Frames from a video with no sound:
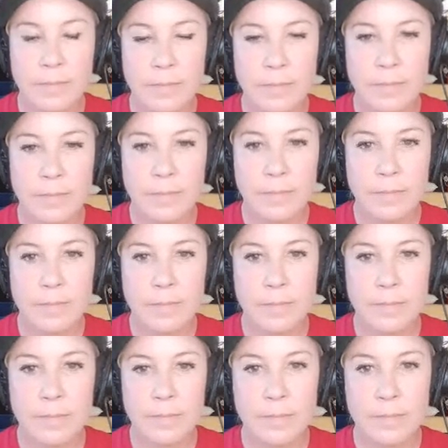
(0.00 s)

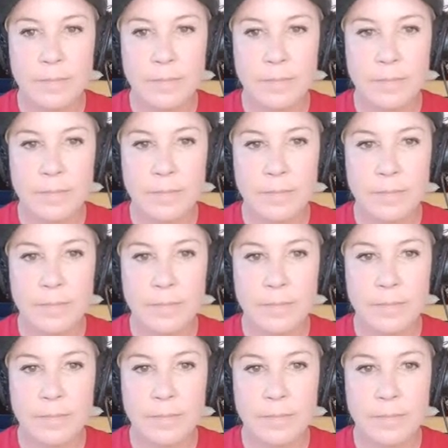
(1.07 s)

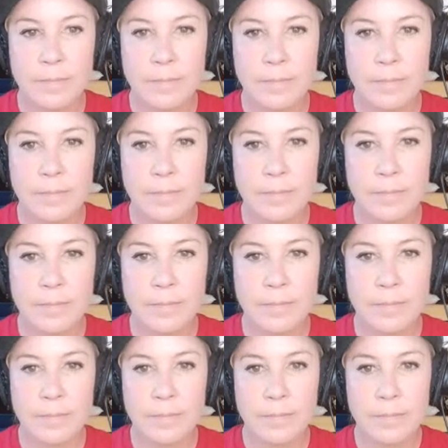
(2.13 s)

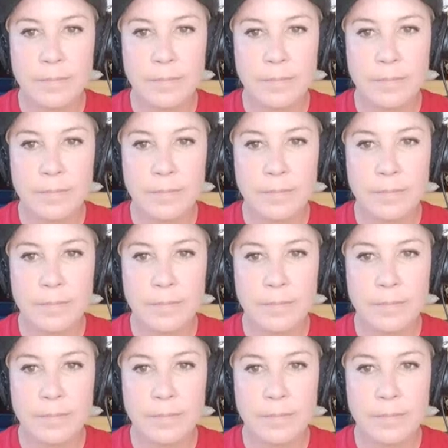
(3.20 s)
(not speaking)